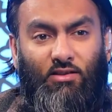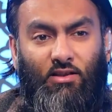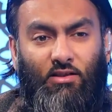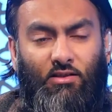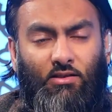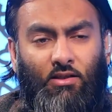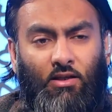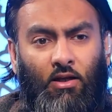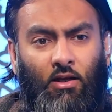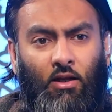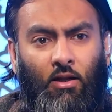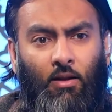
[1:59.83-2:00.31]

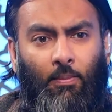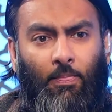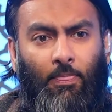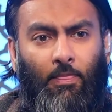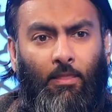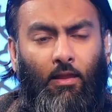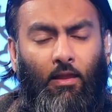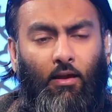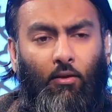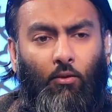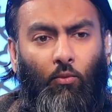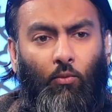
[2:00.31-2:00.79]
is
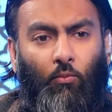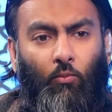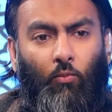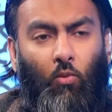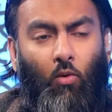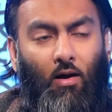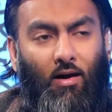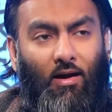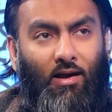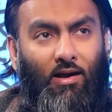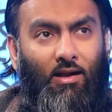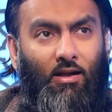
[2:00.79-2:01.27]

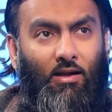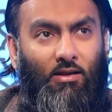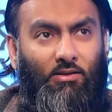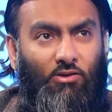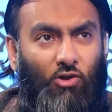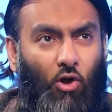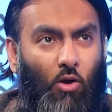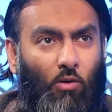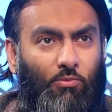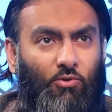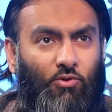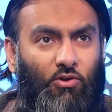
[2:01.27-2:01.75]
why
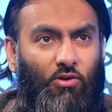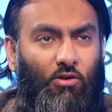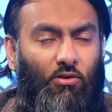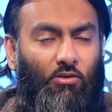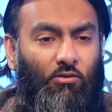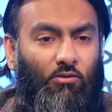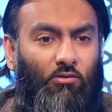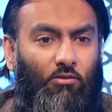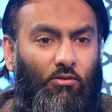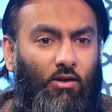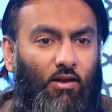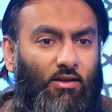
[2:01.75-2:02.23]
adoption?